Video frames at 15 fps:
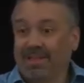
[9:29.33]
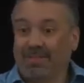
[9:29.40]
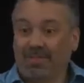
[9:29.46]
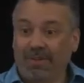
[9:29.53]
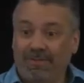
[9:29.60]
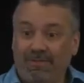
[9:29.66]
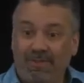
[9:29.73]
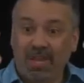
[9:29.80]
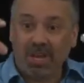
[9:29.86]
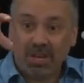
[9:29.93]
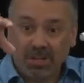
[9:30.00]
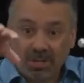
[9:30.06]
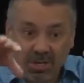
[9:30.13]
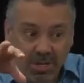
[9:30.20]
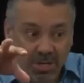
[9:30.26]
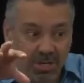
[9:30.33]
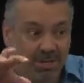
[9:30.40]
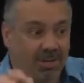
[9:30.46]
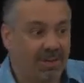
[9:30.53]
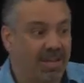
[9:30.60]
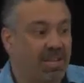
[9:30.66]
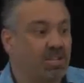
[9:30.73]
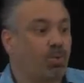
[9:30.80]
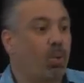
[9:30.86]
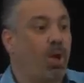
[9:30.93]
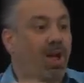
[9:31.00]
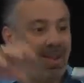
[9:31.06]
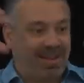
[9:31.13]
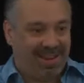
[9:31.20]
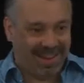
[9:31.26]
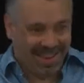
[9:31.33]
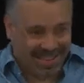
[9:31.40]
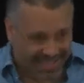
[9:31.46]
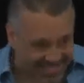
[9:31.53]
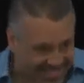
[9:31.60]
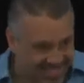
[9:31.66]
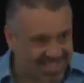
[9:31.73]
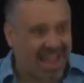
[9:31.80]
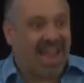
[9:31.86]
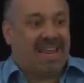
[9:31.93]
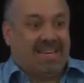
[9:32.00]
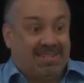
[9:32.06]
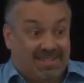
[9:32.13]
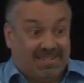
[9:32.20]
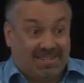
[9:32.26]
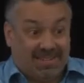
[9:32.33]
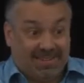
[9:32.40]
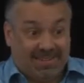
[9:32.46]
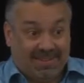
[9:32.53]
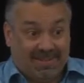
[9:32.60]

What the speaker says: The vision is what excites.